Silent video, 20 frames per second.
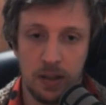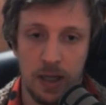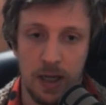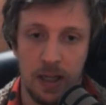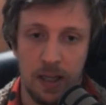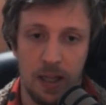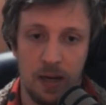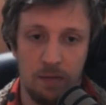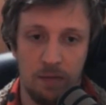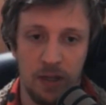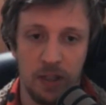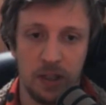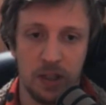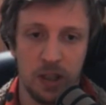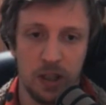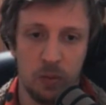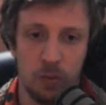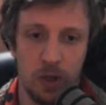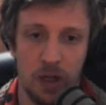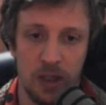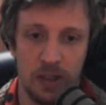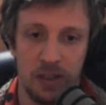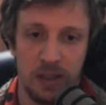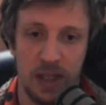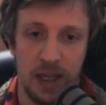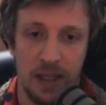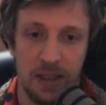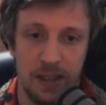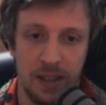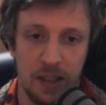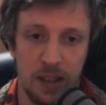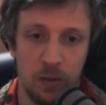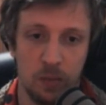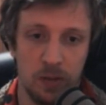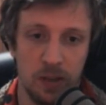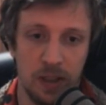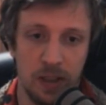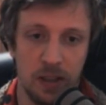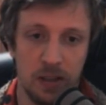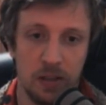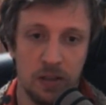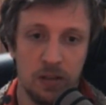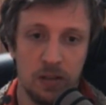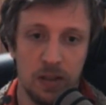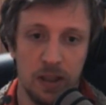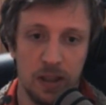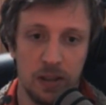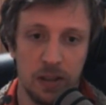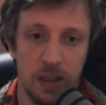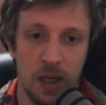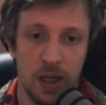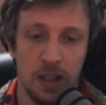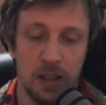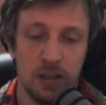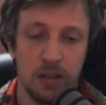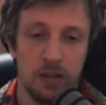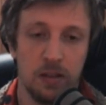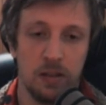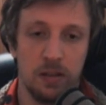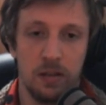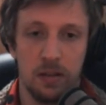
and then eventually when I start dealing with these guys,